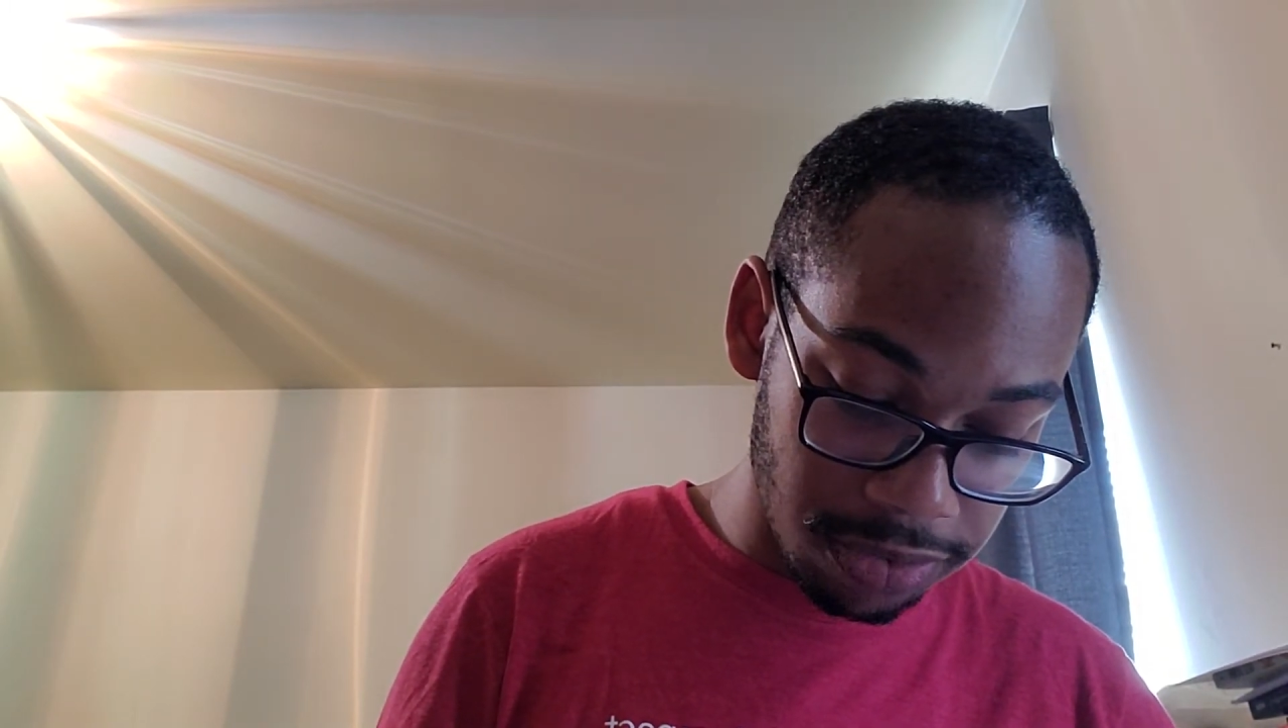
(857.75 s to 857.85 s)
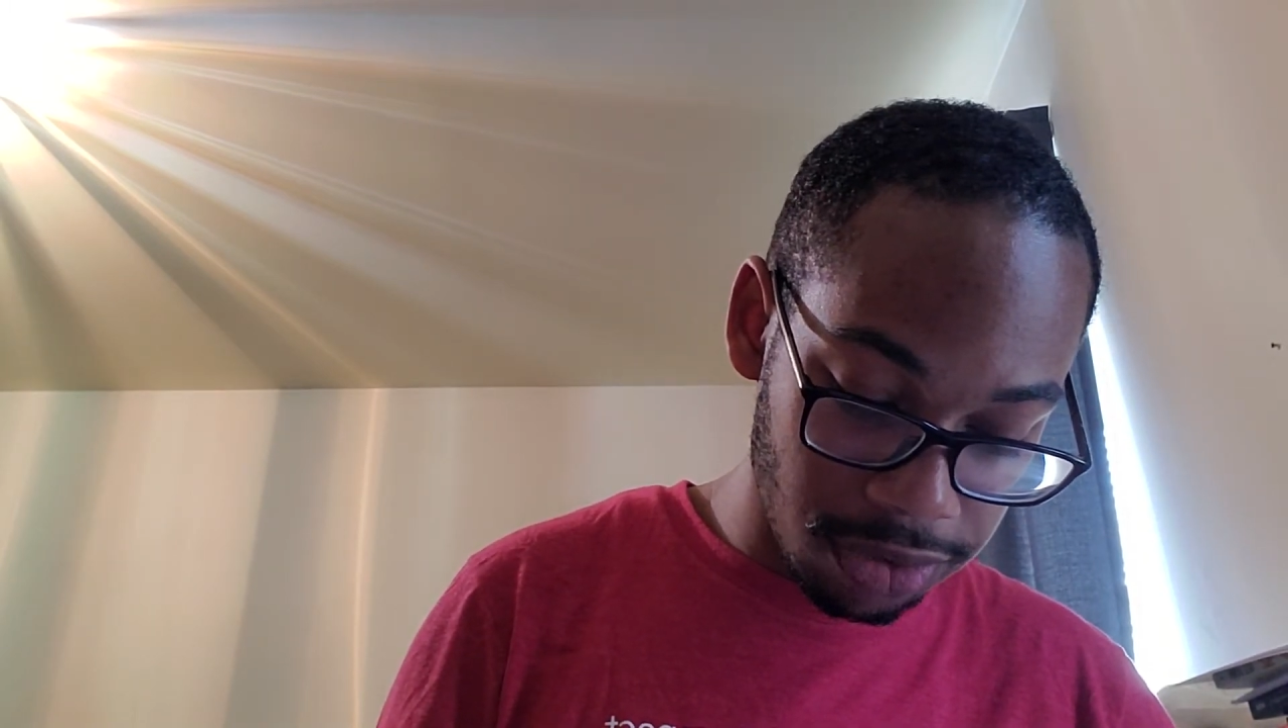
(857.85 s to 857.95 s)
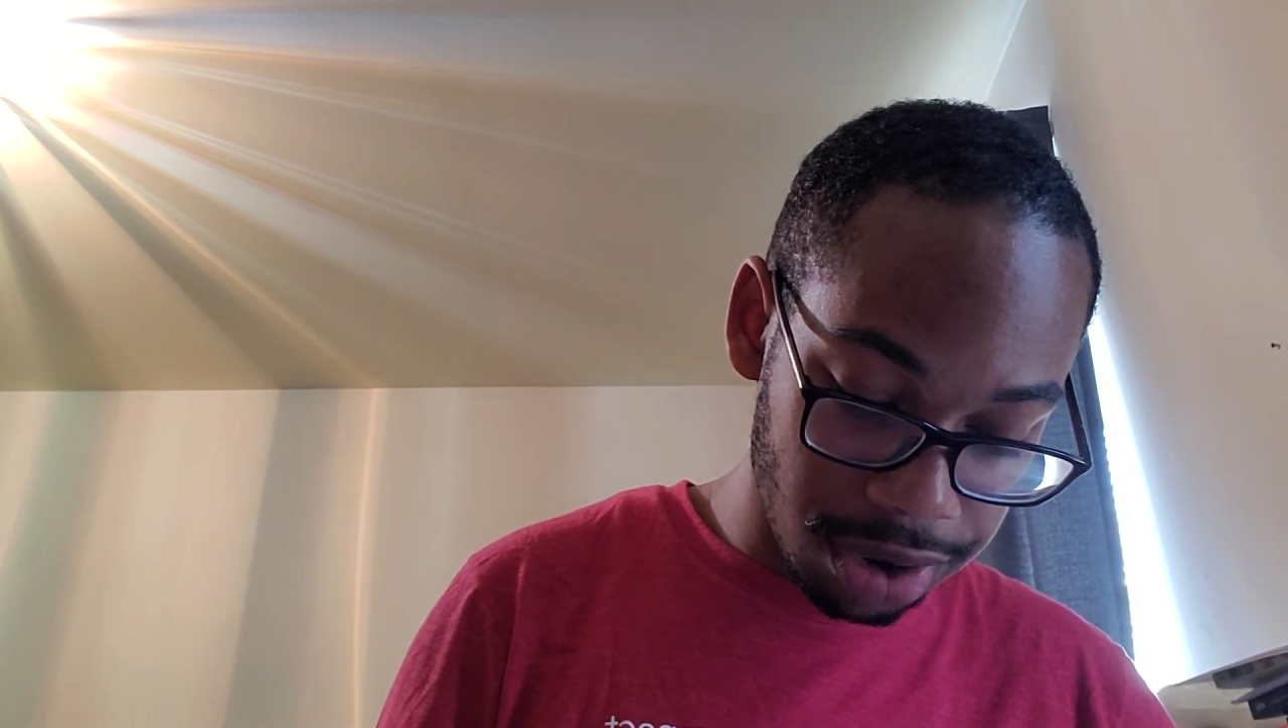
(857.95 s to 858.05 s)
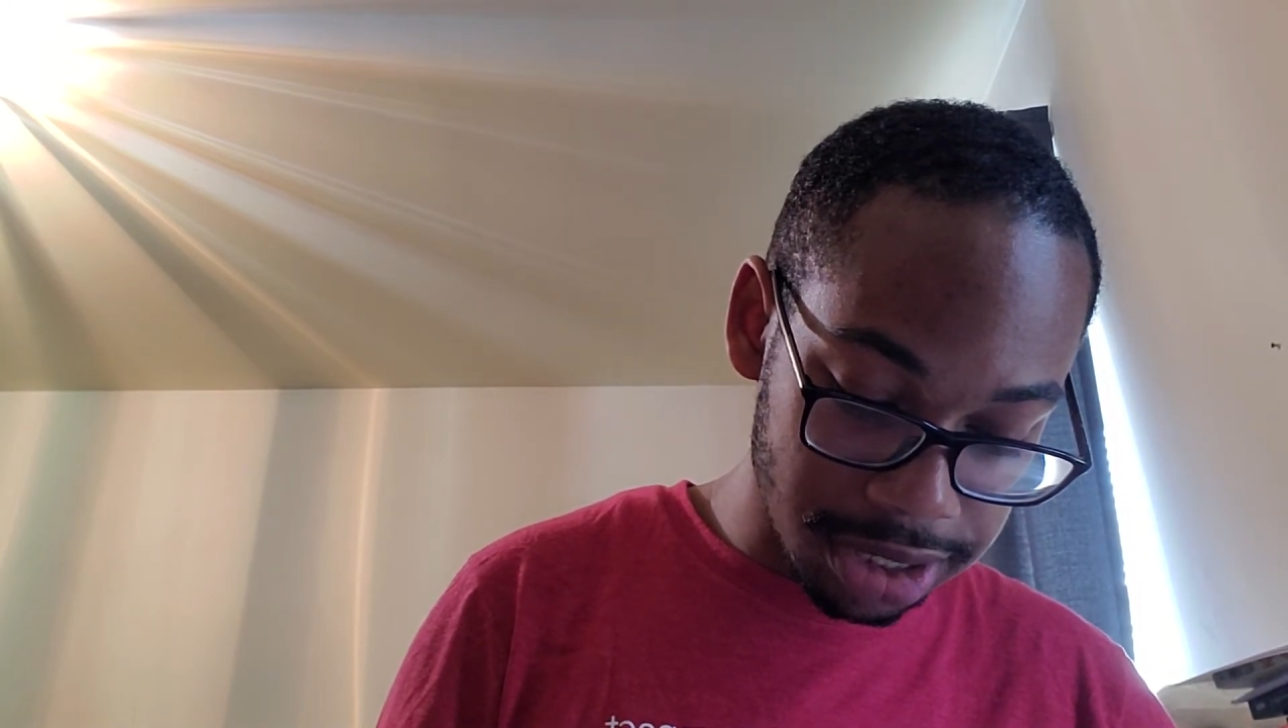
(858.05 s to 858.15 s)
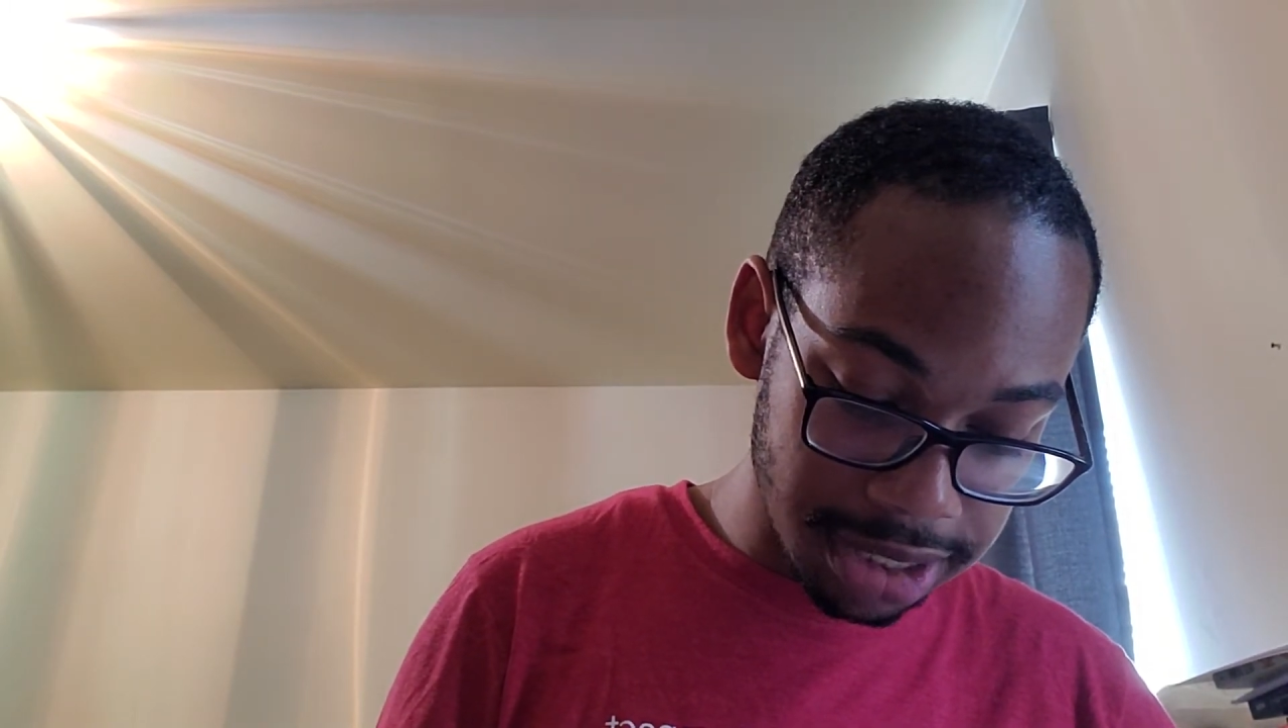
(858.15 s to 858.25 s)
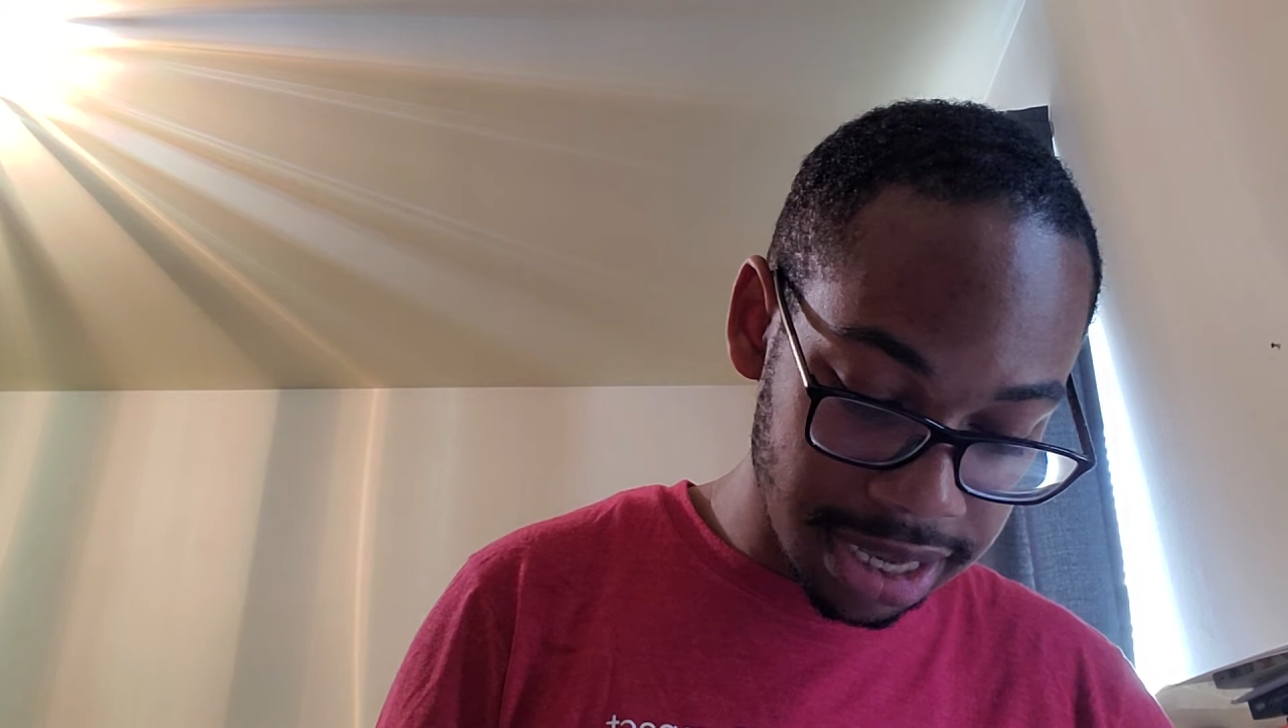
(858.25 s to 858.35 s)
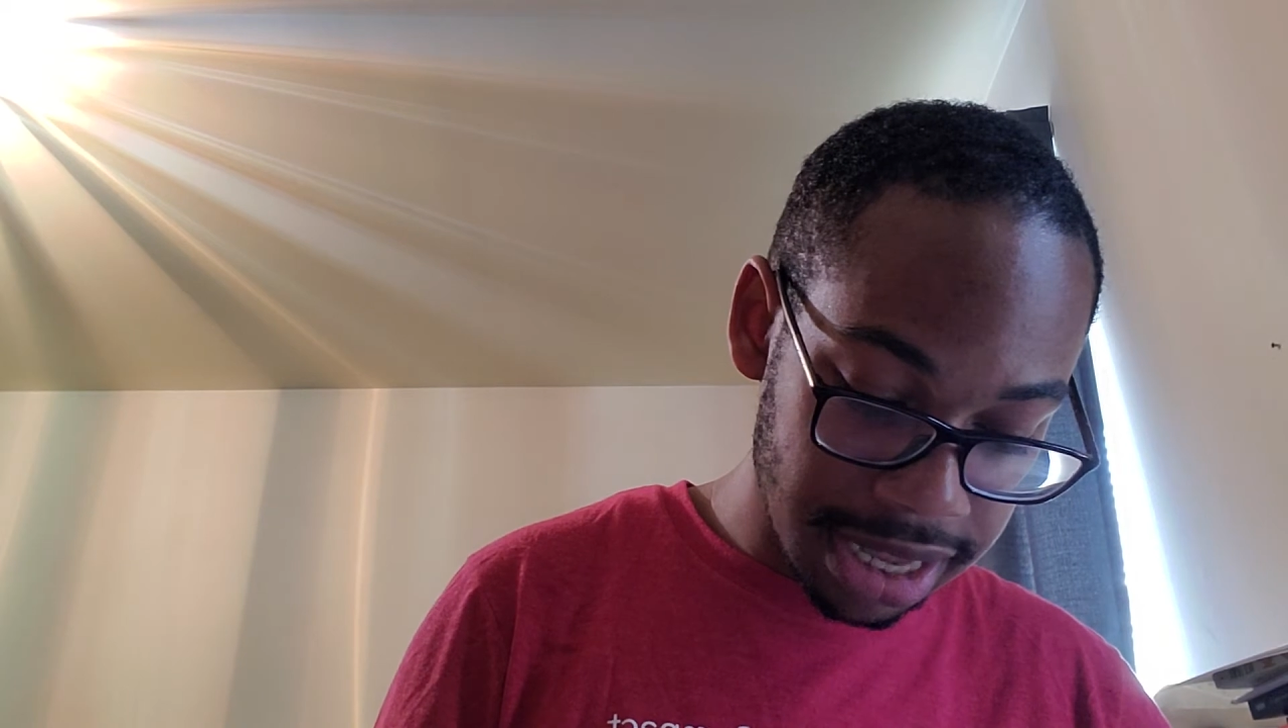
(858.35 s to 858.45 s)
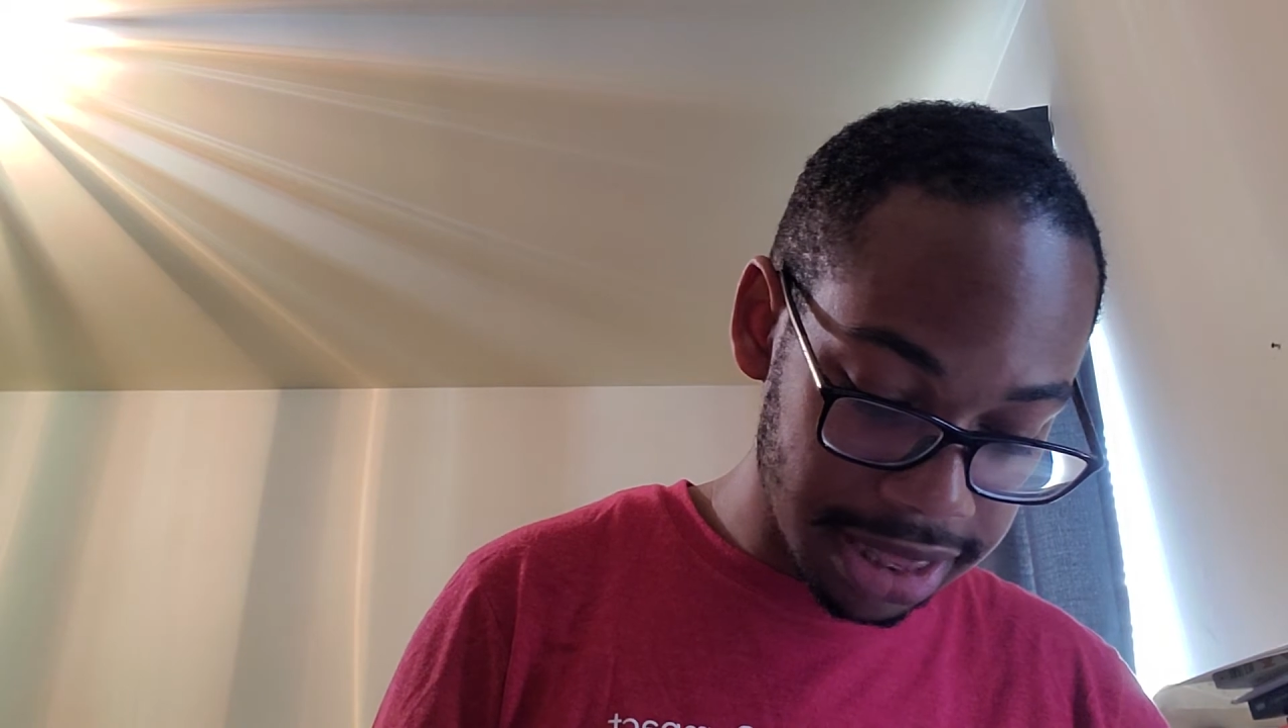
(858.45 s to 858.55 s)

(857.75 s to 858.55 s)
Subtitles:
force.